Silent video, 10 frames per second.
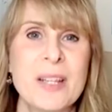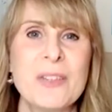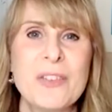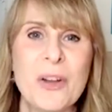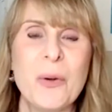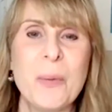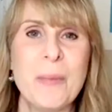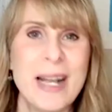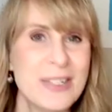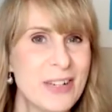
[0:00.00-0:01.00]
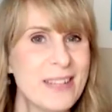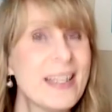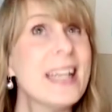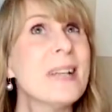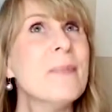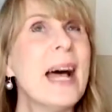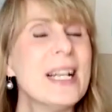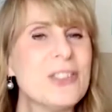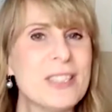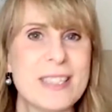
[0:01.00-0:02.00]
So my dress, I had
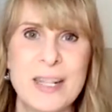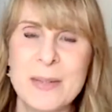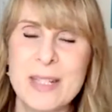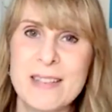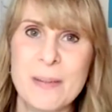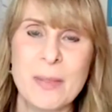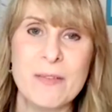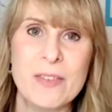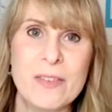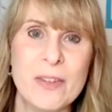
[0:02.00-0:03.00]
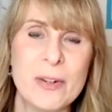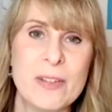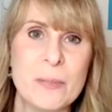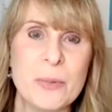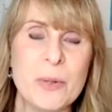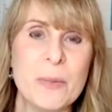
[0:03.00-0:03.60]
imagined I would get something very simple.